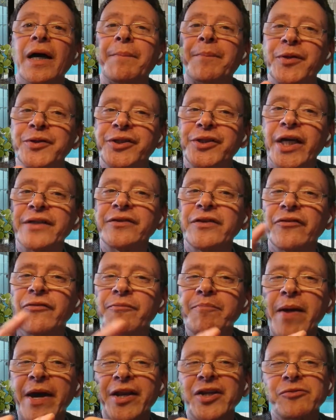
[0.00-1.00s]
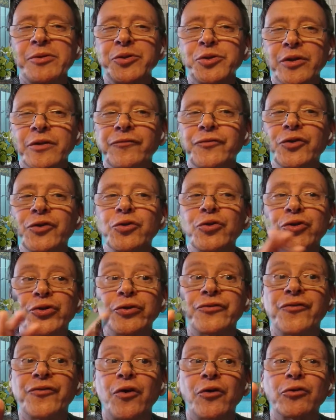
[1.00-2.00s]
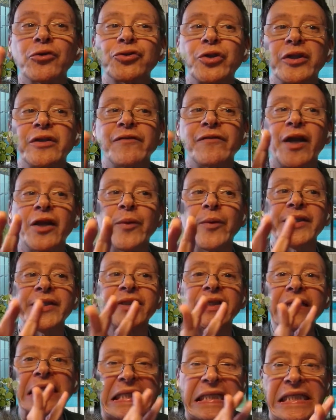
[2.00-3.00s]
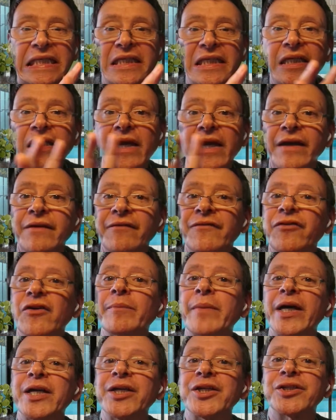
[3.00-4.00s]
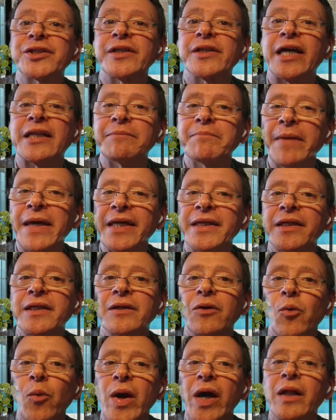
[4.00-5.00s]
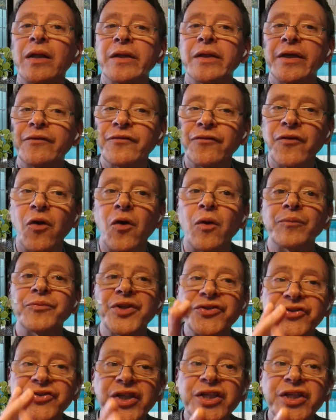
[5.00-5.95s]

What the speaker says: A productive management review should focus on evaluating key information and making well-informed